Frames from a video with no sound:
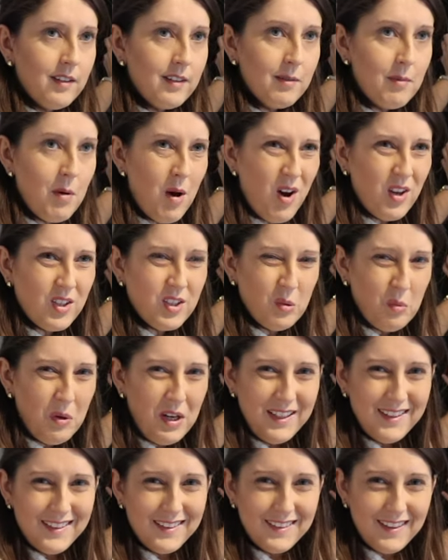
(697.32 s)
smarter
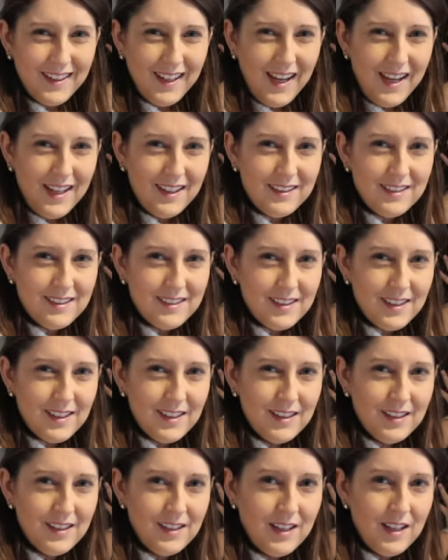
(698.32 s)
ones, I guess.
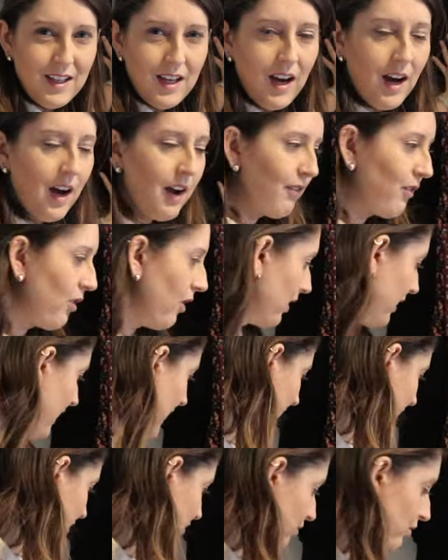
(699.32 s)
I've got
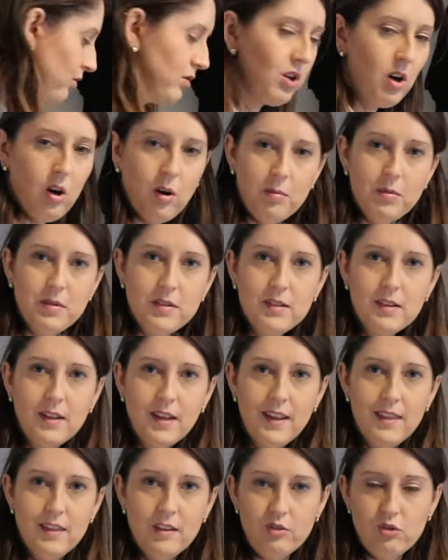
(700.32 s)
casual tops
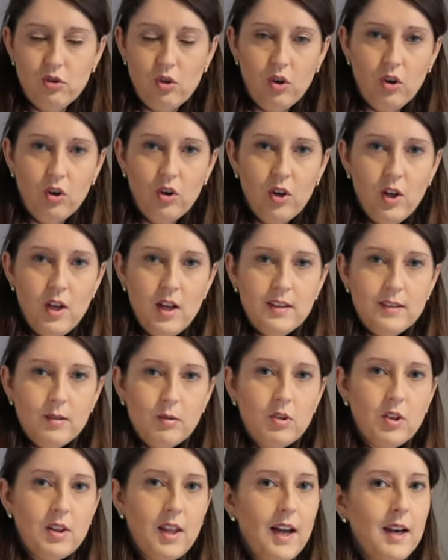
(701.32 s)
in the drawer, so we'll
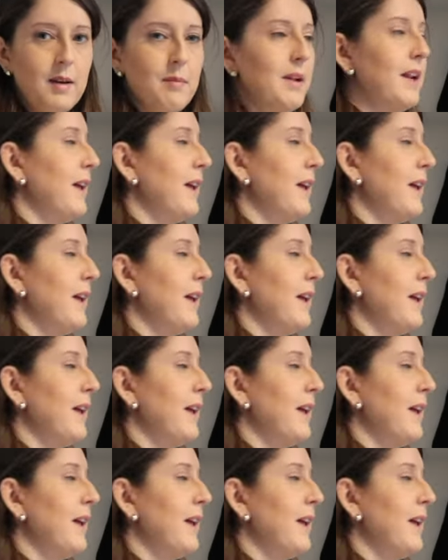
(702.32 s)
do that in a